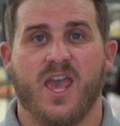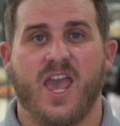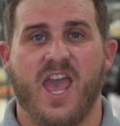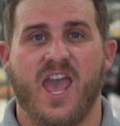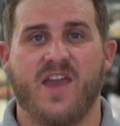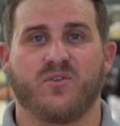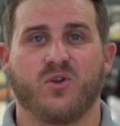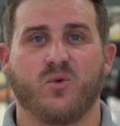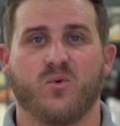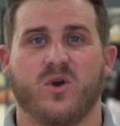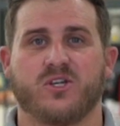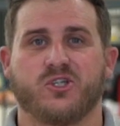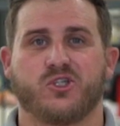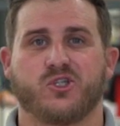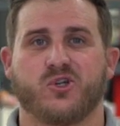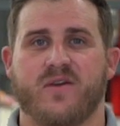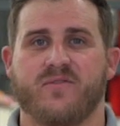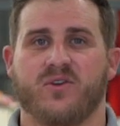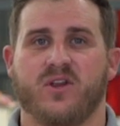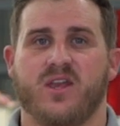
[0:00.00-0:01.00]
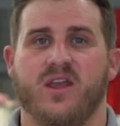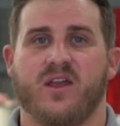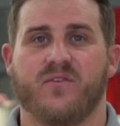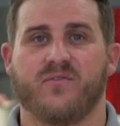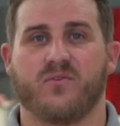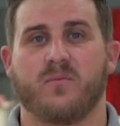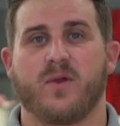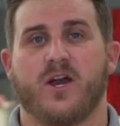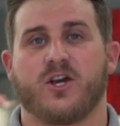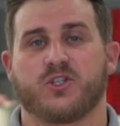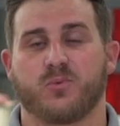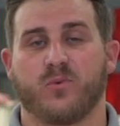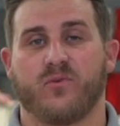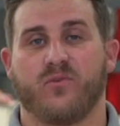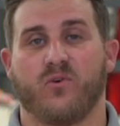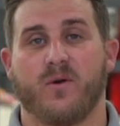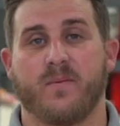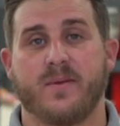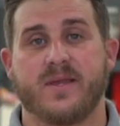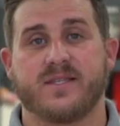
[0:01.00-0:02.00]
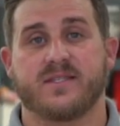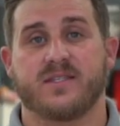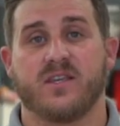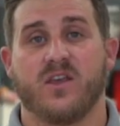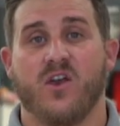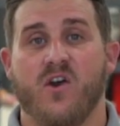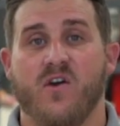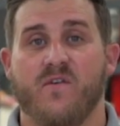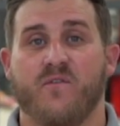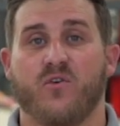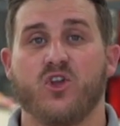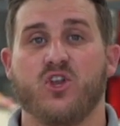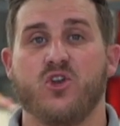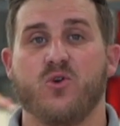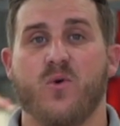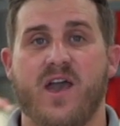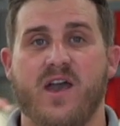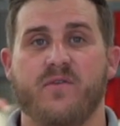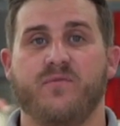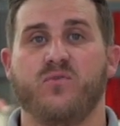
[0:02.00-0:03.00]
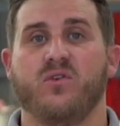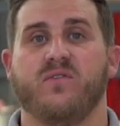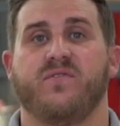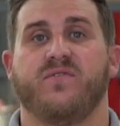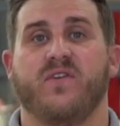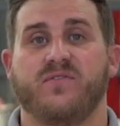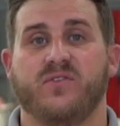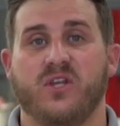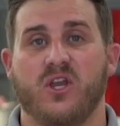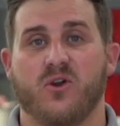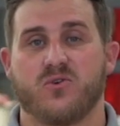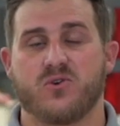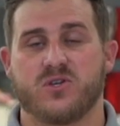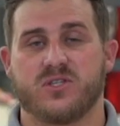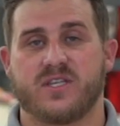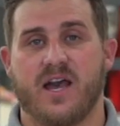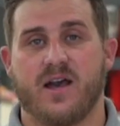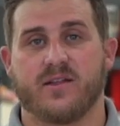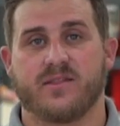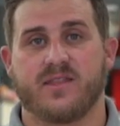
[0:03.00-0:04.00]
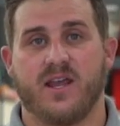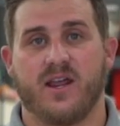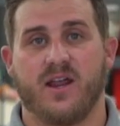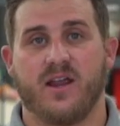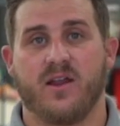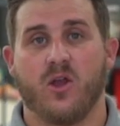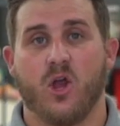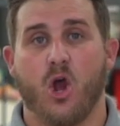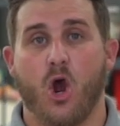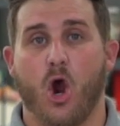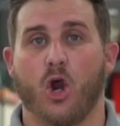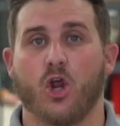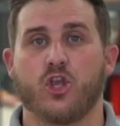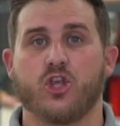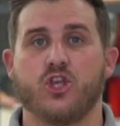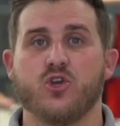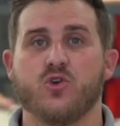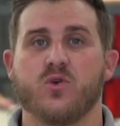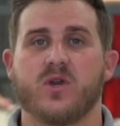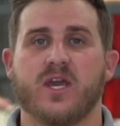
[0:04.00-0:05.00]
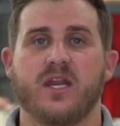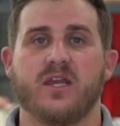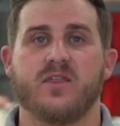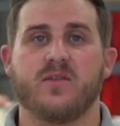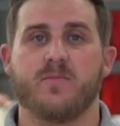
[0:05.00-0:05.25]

Hey everyone, Trevor here from Roush Performance. For you F-150 owners out there, are you getting the